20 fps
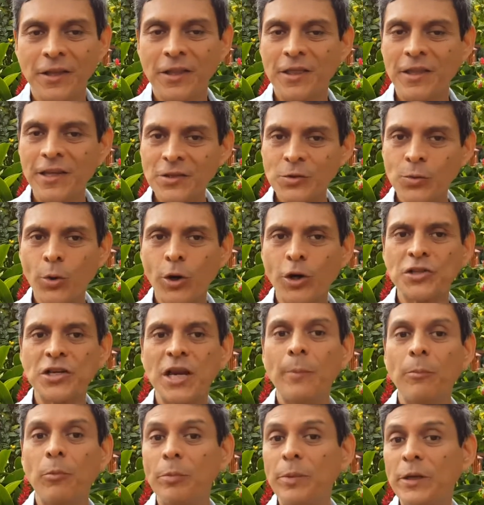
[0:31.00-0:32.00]
This
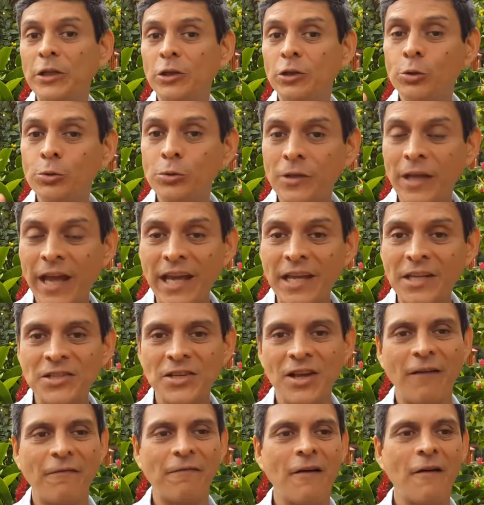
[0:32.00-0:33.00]
workshop will be two
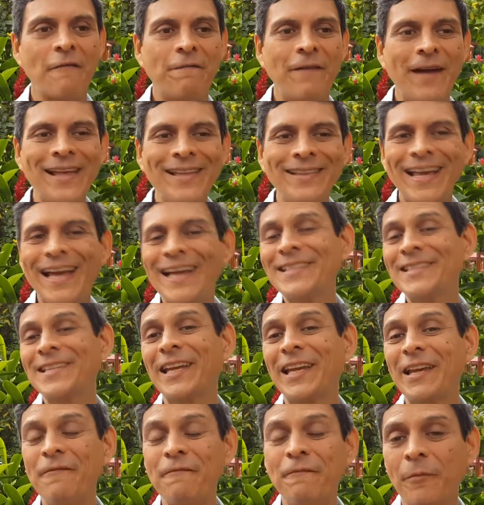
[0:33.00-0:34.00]
days of
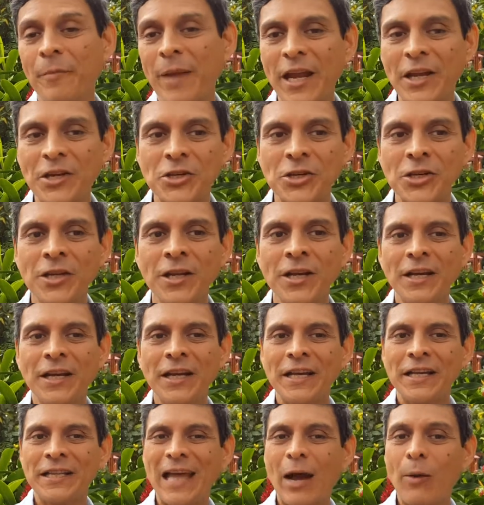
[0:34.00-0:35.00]
fantastic information
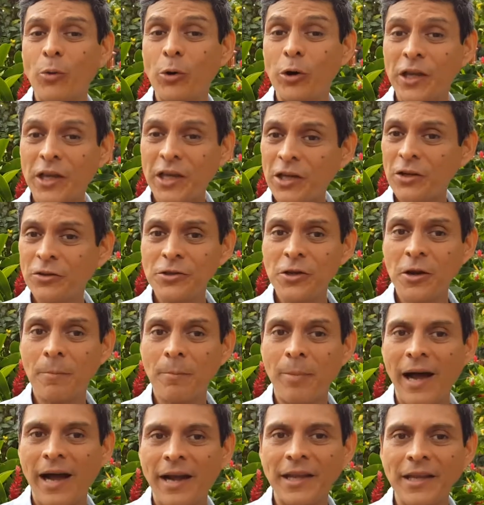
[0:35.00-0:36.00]
that will heal your
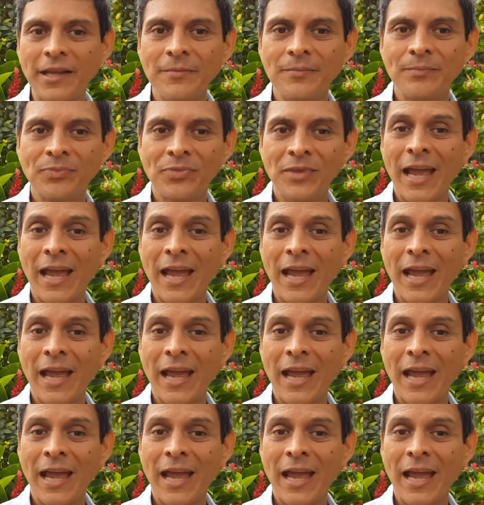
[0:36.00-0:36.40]
body,